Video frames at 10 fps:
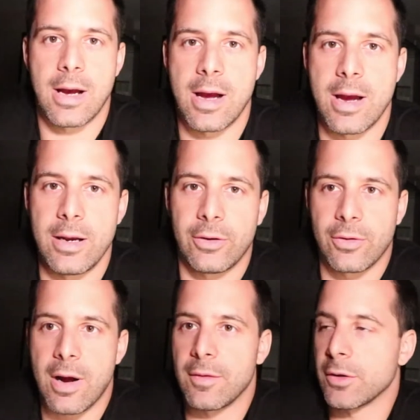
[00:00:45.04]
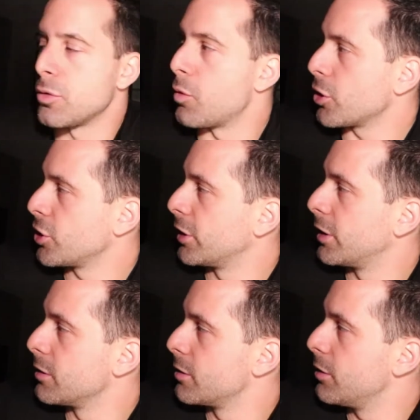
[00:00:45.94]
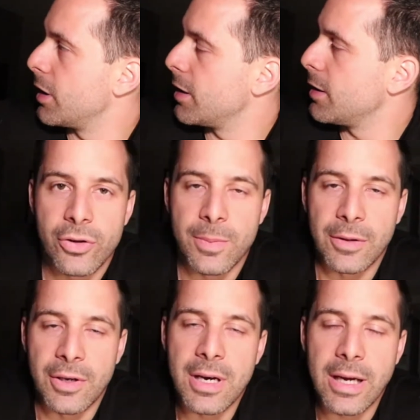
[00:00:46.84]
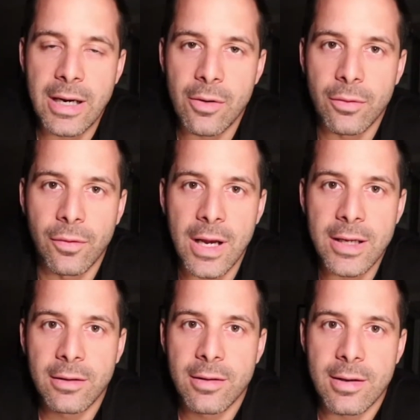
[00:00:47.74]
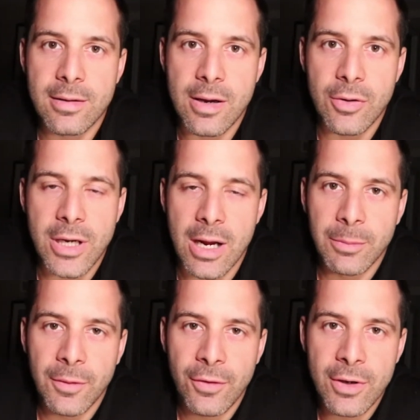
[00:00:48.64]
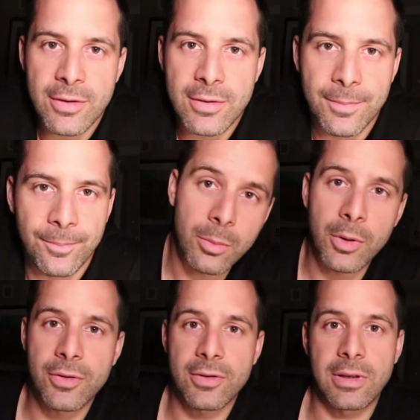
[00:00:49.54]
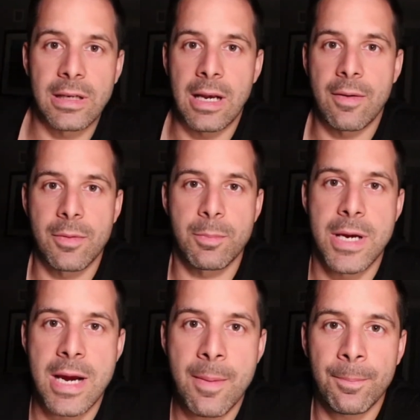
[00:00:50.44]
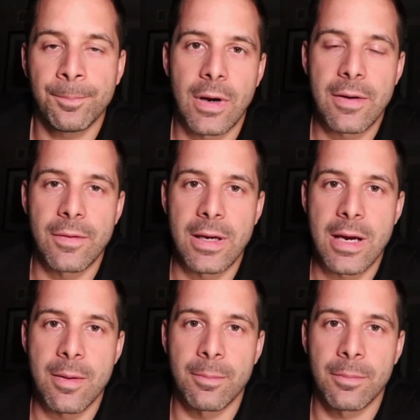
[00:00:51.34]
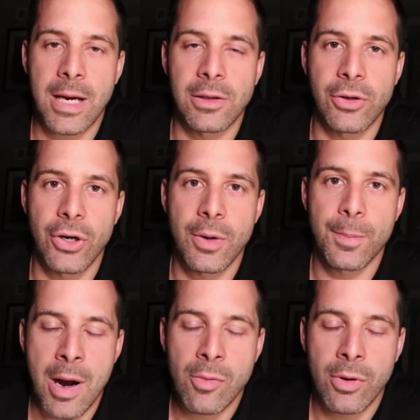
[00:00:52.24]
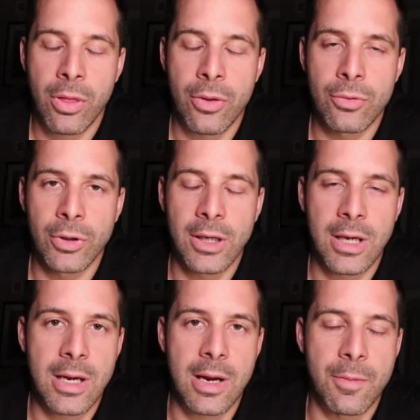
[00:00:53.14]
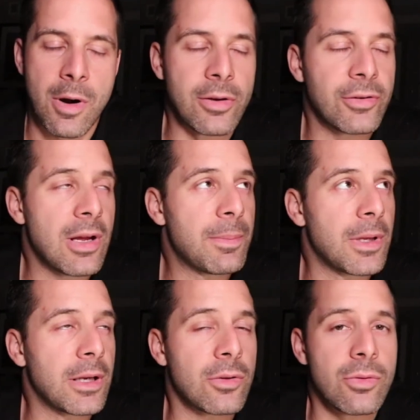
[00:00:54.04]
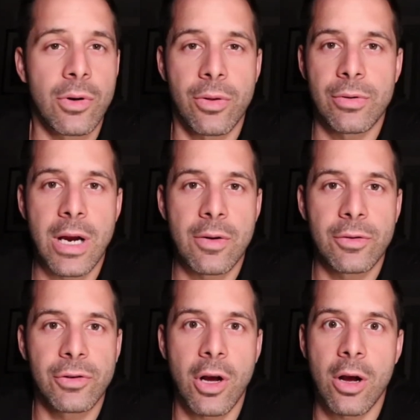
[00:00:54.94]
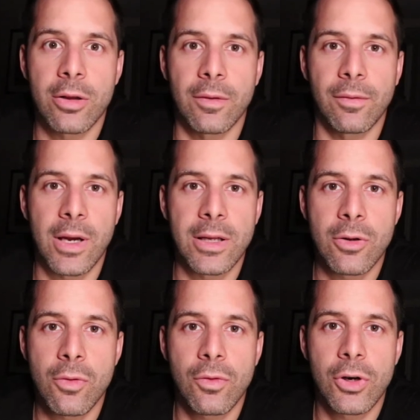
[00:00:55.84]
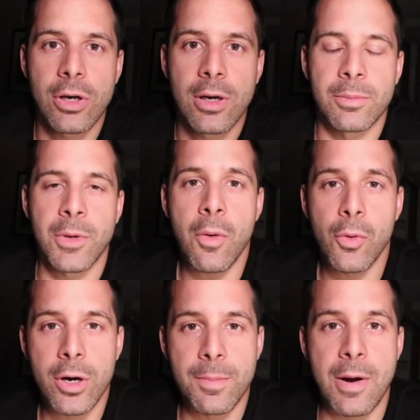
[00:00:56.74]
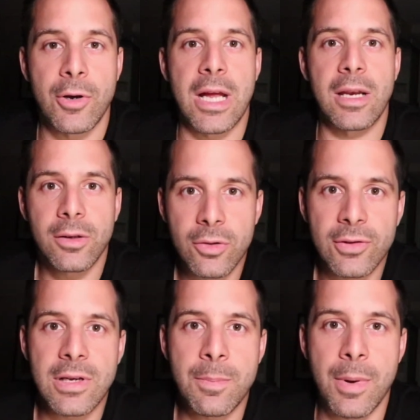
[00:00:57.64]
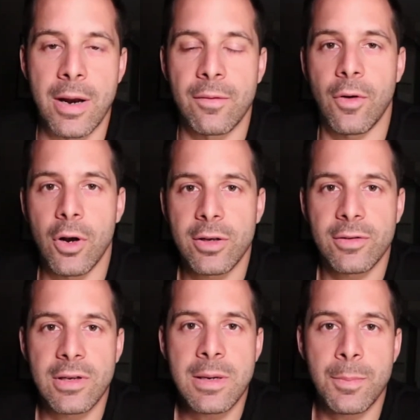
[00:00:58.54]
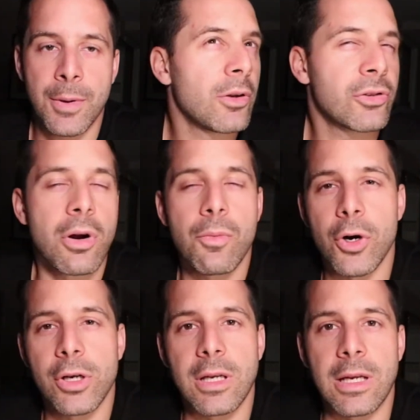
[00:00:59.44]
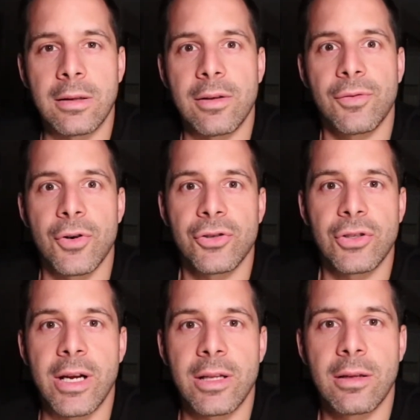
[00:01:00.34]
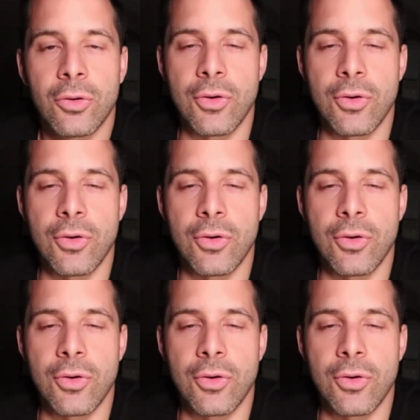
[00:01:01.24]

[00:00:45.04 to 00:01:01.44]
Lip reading: I traveled to Washington today. It was about a 9-hour flight, 6-hour time difference. Almost 11 p.m., 5 a.m. back in Europe. Powered through the day. I probably slept like 2 or 3 hours on the flight over. So I'm not worried about getting to sleep and falling asleep. Also not worried in this first night